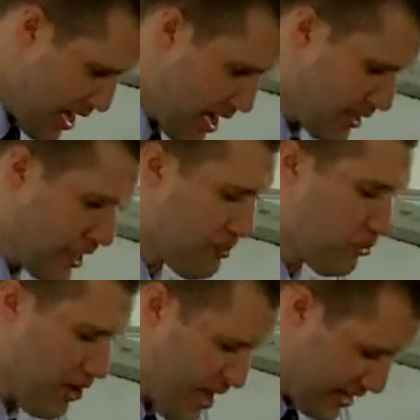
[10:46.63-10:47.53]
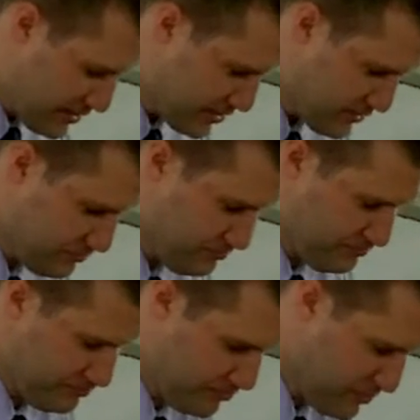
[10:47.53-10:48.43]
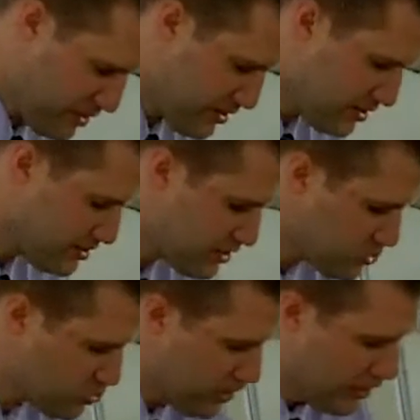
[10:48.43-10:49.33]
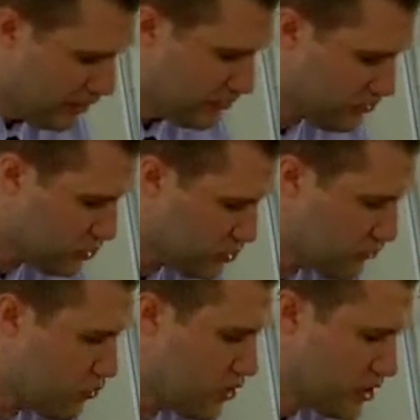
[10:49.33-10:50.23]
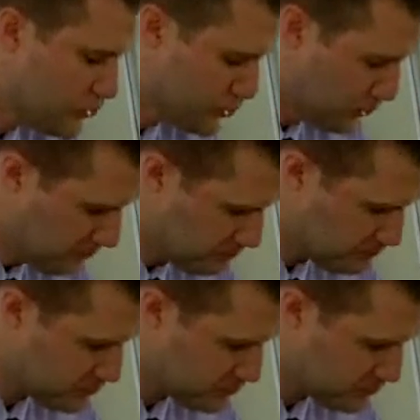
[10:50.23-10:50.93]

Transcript: And he prays. This is his prayer, verse 42.